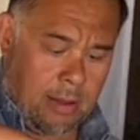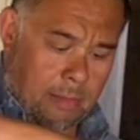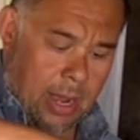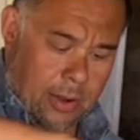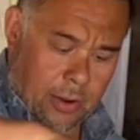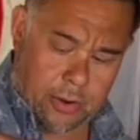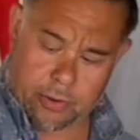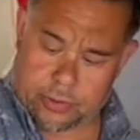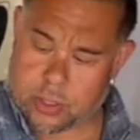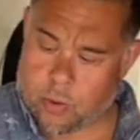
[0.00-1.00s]
my
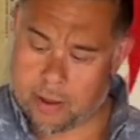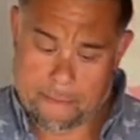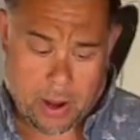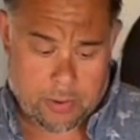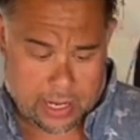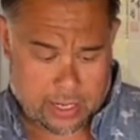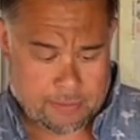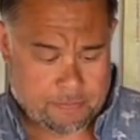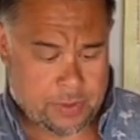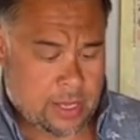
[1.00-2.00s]
noodles quite bony.
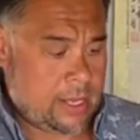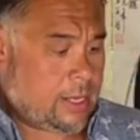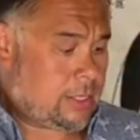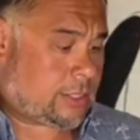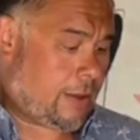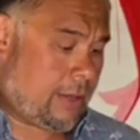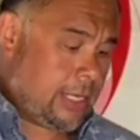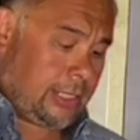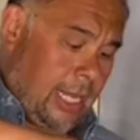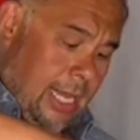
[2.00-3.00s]
So you can
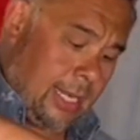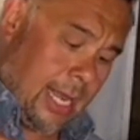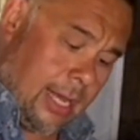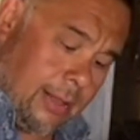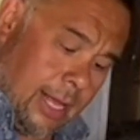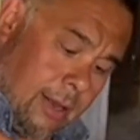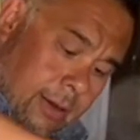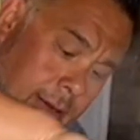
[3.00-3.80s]
see now that, look,